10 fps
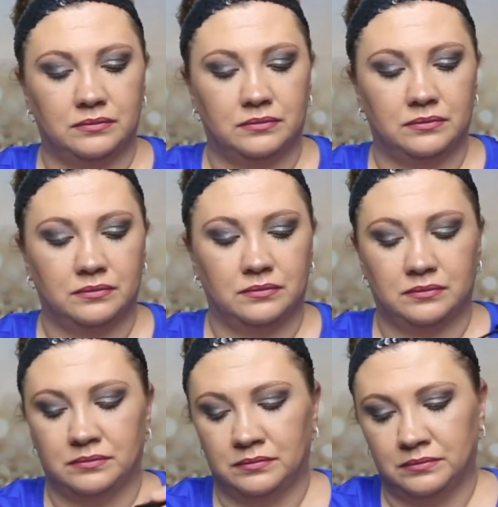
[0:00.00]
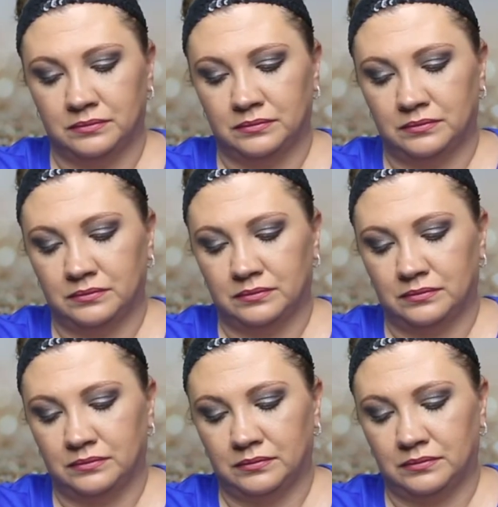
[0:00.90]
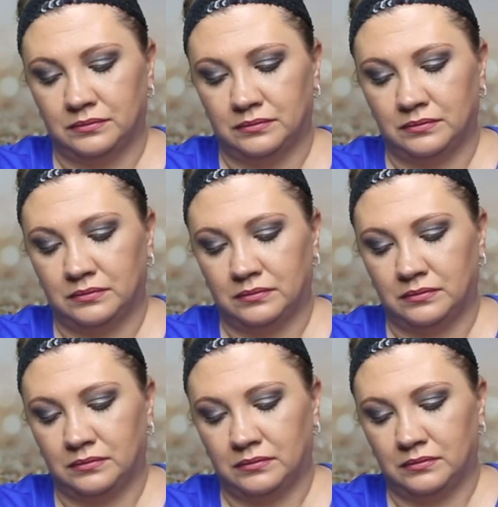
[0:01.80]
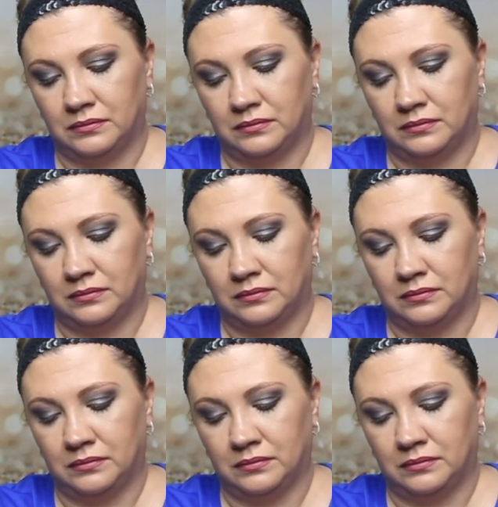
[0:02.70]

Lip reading: Nobody speaks.